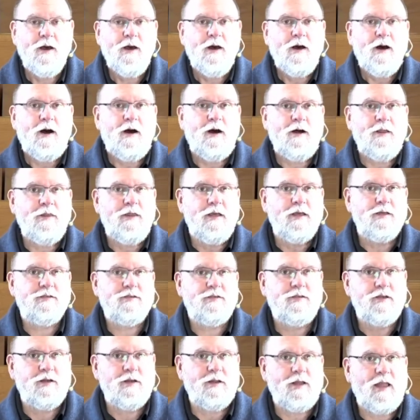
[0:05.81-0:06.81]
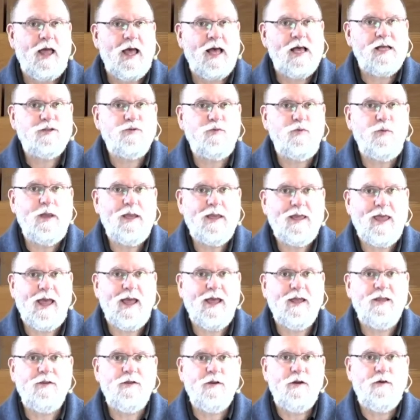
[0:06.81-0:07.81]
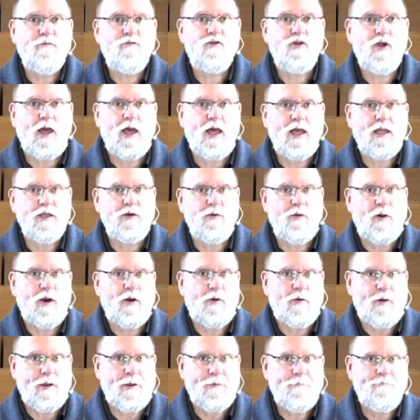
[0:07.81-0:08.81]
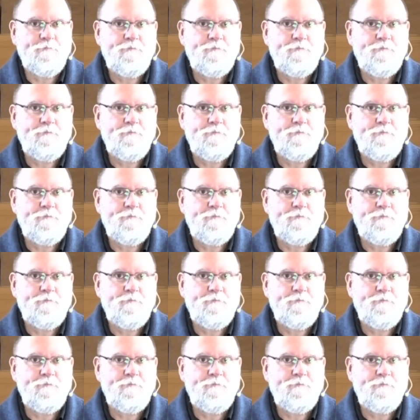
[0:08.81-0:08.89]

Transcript: on this, the last weekend of January,